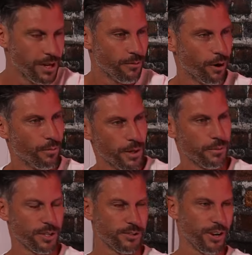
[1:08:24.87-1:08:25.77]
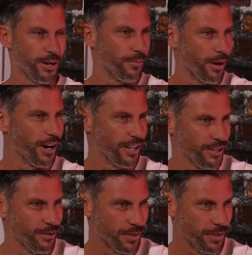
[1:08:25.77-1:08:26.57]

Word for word: while people are trying to buy you, mm.